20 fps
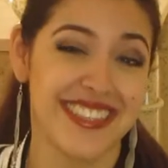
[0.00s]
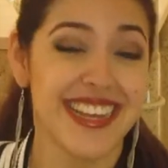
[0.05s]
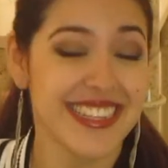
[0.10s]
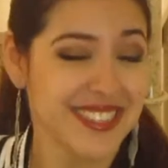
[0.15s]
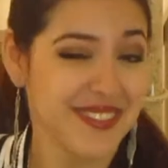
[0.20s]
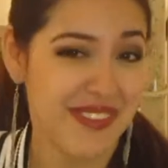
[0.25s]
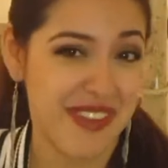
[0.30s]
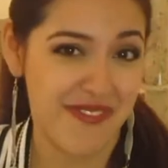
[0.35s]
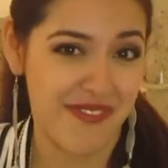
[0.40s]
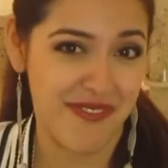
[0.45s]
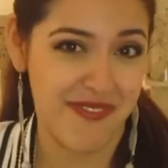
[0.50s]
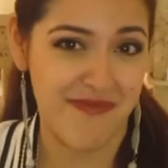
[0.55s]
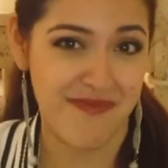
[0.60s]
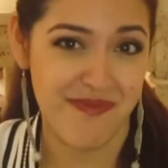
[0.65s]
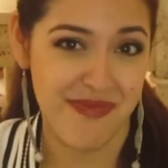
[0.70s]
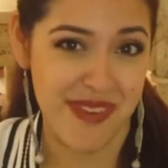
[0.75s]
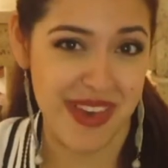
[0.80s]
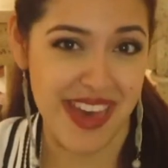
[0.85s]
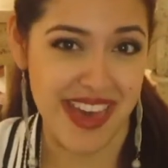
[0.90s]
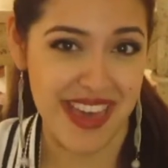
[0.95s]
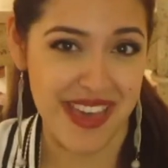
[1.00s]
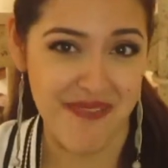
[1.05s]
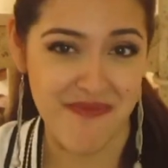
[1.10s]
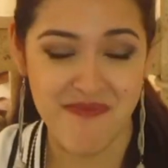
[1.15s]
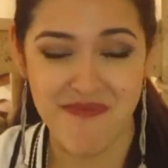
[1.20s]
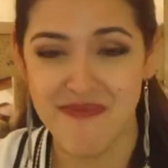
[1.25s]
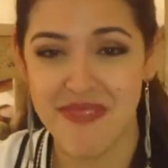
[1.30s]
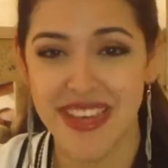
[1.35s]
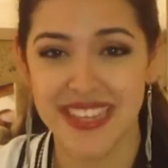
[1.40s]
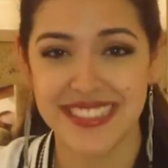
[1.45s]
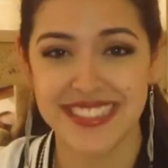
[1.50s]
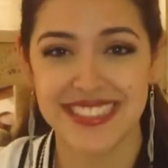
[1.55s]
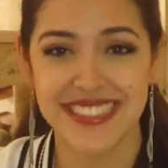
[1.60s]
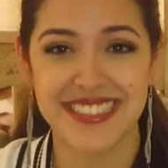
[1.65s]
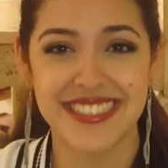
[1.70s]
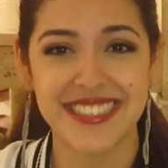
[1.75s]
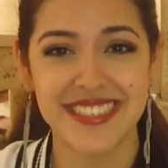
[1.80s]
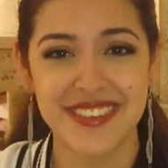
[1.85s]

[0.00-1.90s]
That's my my best